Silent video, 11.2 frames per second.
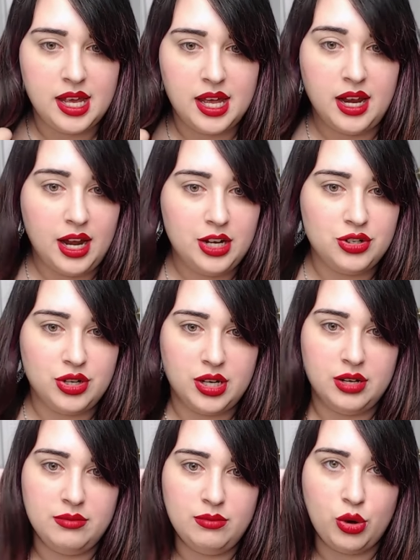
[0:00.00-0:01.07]
and
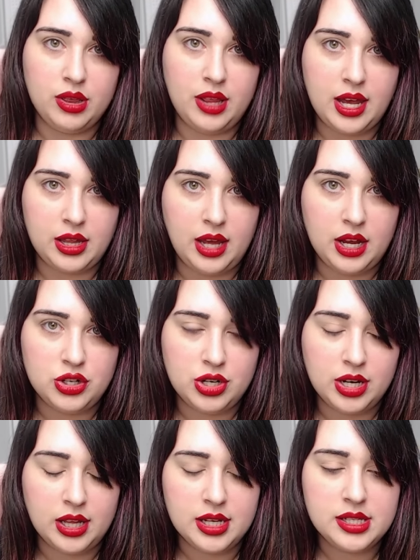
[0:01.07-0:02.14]
Adrian, more than likely Adrian
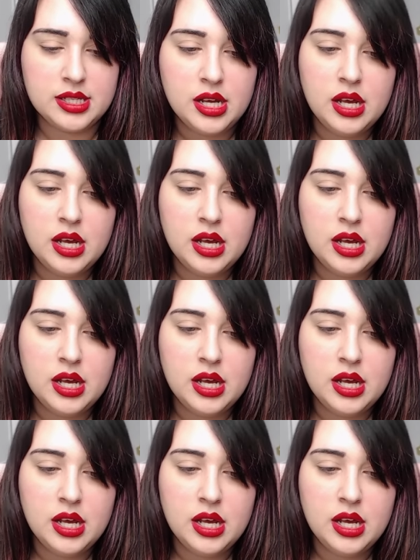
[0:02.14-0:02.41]
at least,